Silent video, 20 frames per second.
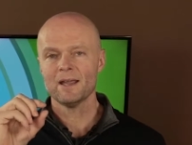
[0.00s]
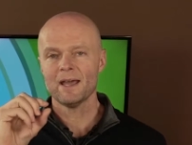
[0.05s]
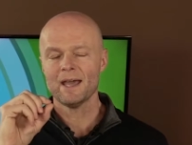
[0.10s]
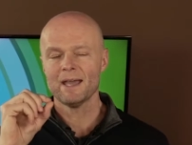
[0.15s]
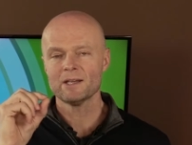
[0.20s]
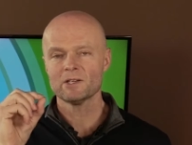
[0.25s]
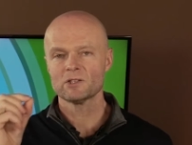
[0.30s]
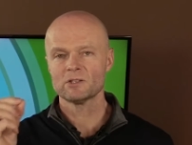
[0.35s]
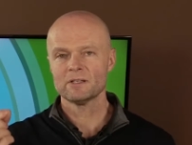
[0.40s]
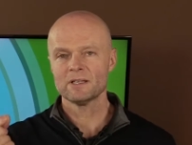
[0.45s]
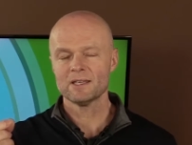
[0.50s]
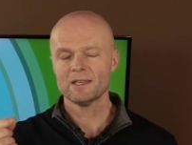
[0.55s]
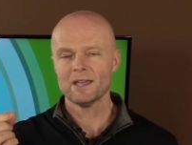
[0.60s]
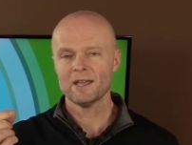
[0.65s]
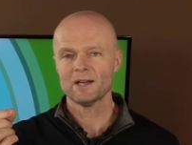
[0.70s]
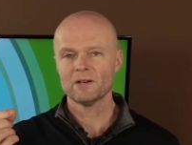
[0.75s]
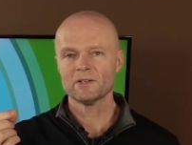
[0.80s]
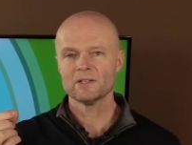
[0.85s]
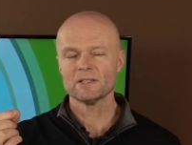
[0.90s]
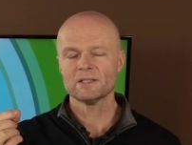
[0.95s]
actually
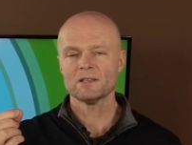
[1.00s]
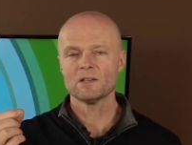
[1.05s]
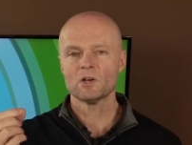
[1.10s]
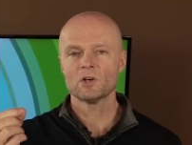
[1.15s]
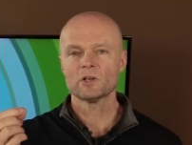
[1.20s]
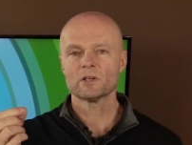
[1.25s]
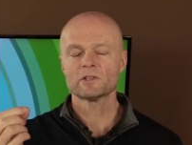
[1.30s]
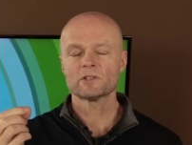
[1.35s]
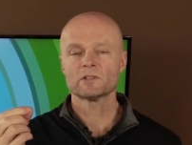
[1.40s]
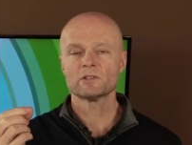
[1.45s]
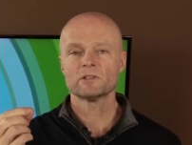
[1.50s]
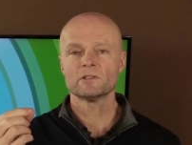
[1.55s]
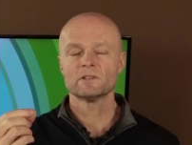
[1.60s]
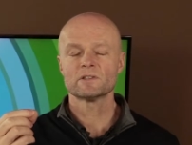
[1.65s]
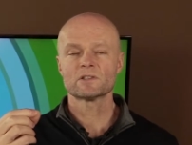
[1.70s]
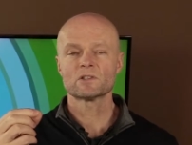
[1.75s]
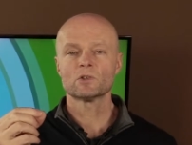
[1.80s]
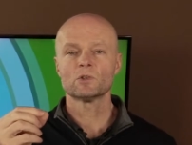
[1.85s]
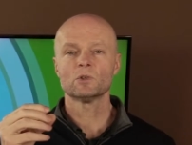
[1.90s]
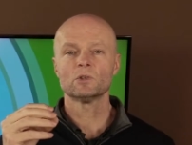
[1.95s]
carries the oxygen
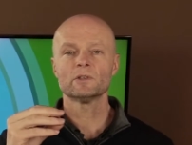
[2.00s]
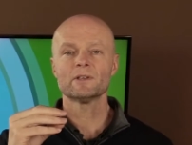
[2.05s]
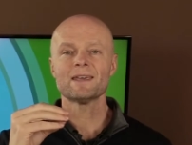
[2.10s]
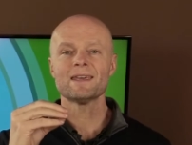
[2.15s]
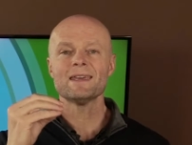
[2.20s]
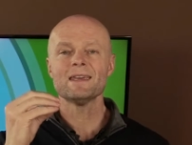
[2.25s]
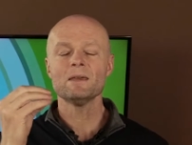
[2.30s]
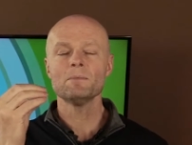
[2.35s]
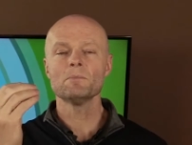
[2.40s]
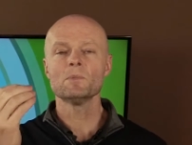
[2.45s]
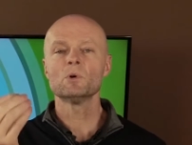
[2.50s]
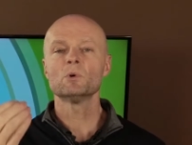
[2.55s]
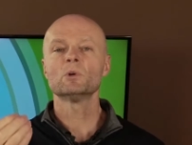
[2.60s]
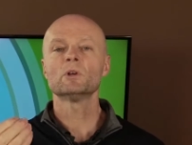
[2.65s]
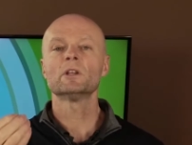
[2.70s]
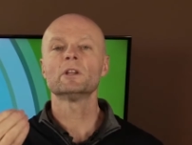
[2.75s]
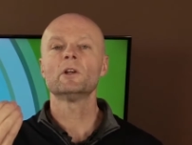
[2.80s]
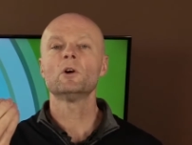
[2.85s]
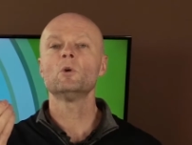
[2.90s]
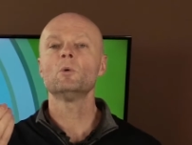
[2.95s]
is called
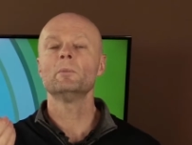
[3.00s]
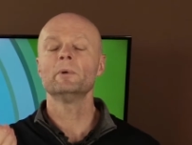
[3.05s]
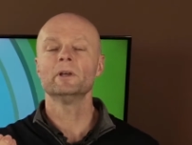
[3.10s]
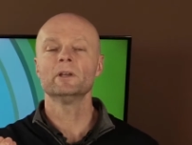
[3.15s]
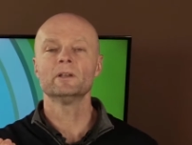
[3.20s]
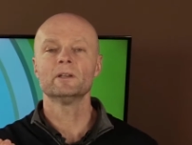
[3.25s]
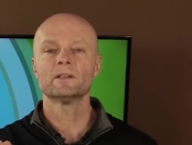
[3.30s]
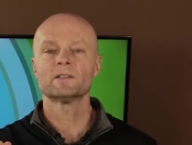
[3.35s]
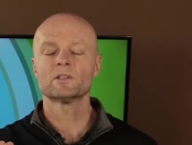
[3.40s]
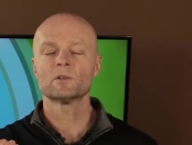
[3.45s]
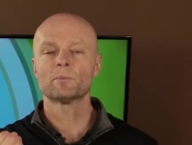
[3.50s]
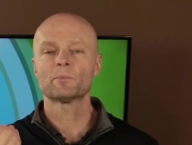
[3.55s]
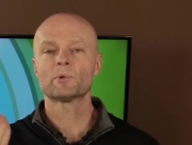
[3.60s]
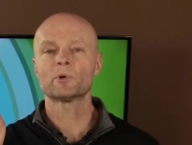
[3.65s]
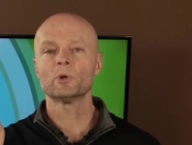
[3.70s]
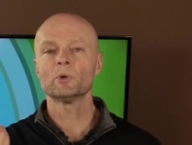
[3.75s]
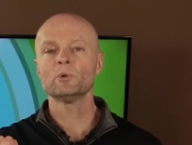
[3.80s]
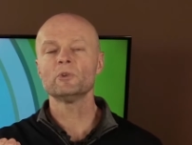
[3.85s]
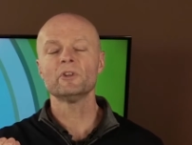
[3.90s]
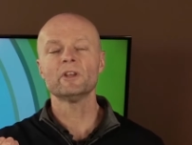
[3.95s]
hemoglobin. It's a
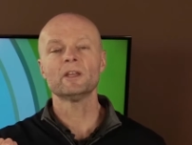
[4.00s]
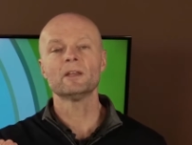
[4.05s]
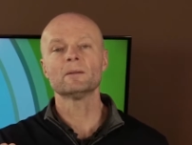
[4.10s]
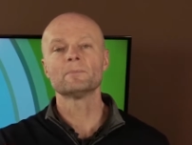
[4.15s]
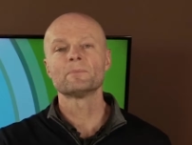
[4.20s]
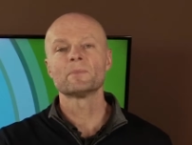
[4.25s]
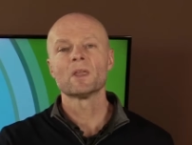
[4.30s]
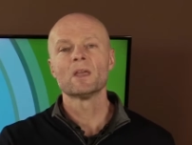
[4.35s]
protein.